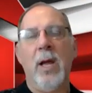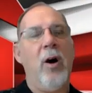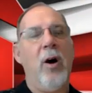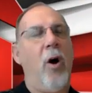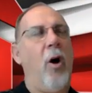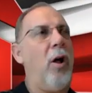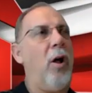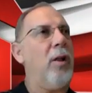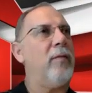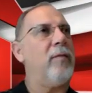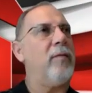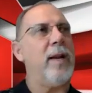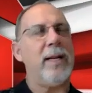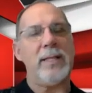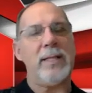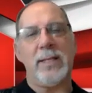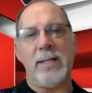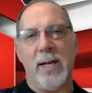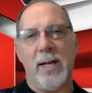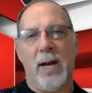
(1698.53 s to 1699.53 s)
all of
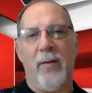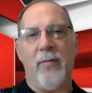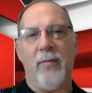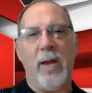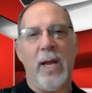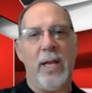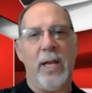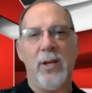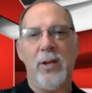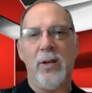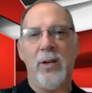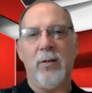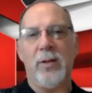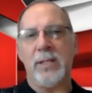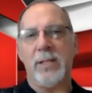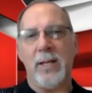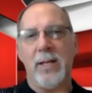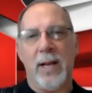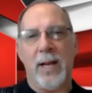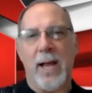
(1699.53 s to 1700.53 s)
that stuff, and you know
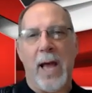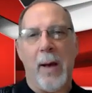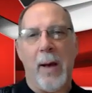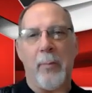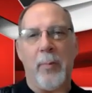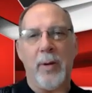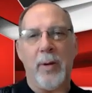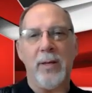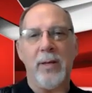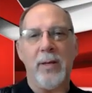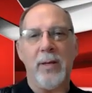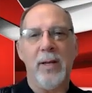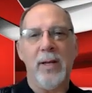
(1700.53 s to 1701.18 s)
it's going to happen.